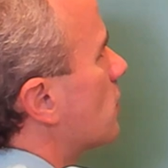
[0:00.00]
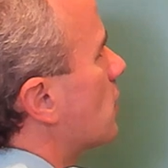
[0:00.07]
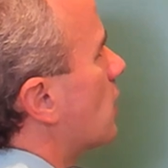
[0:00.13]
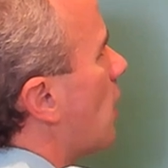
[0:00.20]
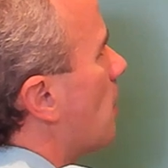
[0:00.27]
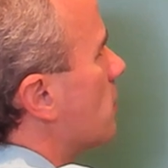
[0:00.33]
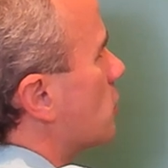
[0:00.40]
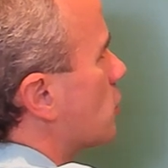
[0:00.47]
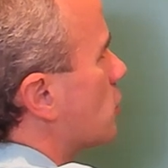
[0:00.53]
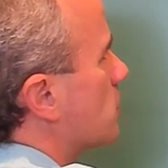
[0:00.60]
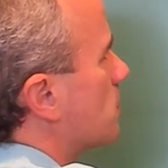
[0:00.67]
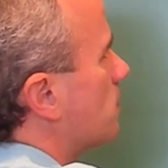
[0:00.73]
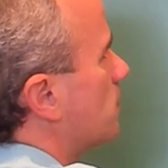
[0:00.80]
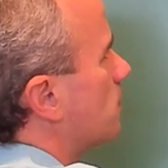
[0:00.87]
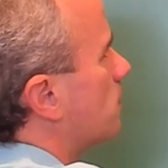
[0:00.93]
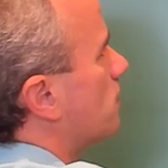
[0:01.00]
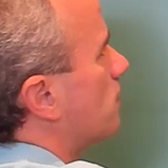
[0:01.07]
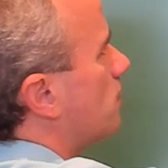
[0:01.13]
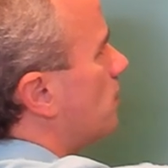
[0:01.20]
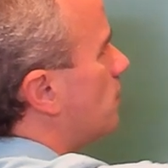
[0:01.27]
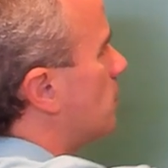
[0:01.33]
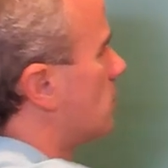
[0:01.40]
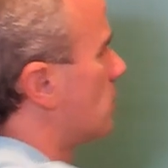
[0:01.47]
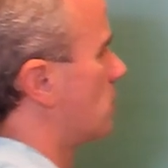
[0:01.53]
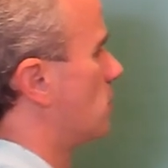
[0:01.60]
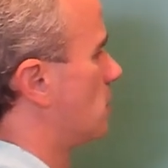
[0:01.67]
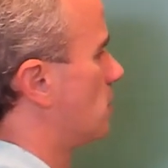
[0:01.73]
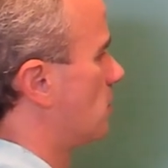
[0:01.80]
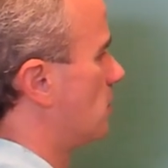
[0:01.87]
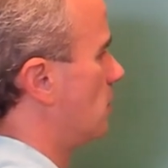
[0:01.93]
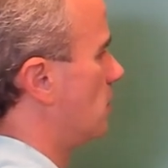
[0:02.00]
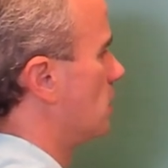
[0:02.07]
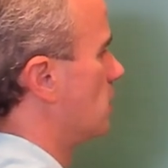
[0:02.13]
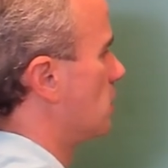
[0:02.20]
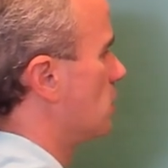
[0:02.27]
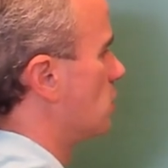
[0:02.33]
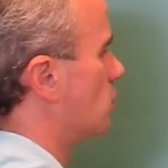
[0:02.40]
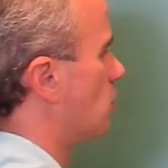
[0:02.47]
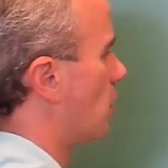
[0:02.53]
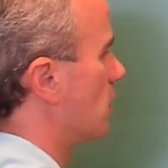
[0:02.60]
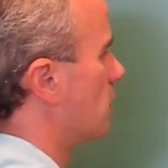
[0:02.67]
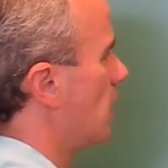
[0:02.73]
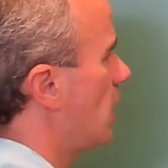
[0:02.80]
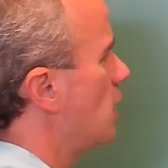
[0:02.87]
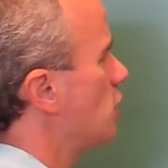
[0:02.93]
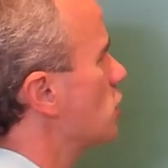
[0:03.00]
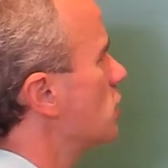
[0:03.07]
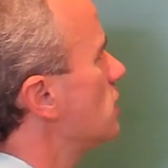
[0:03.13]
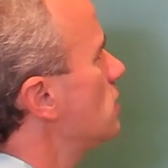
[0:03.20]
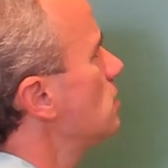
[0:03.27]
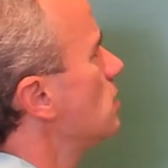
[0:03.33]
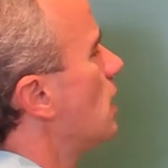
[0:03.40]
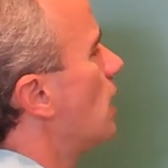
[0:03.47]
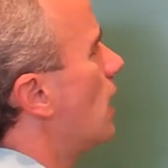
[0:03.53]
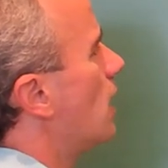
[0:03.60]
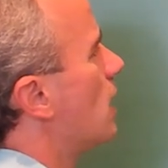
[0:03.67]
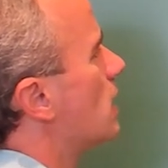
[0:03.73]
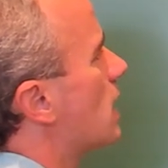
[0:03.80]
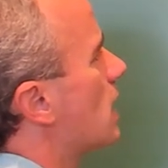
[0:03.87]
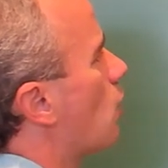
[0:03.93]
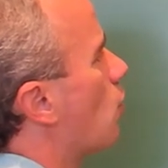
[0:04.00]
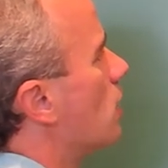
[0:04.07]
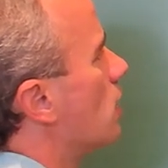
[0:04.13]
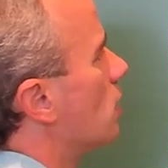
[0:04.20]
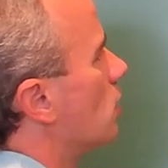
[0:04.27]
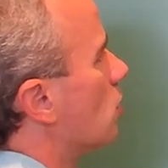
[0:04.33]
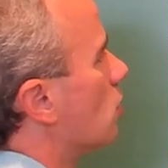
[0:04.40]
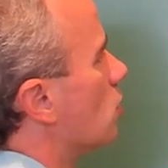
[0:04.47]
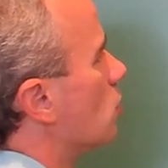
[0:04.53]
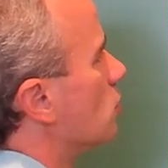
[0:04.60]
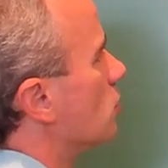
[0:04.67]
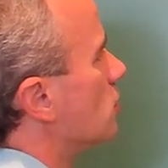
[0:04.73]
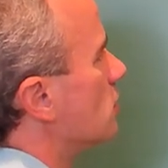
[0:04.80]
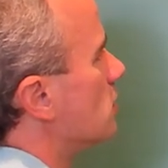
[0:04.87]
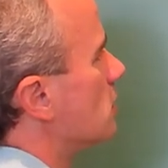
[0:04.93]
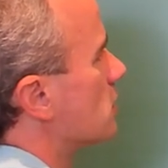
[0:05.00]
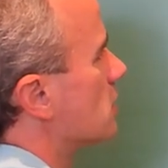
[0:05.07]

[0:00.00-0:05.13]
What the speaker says: kilometers. This is the rocket engine, and I want to know the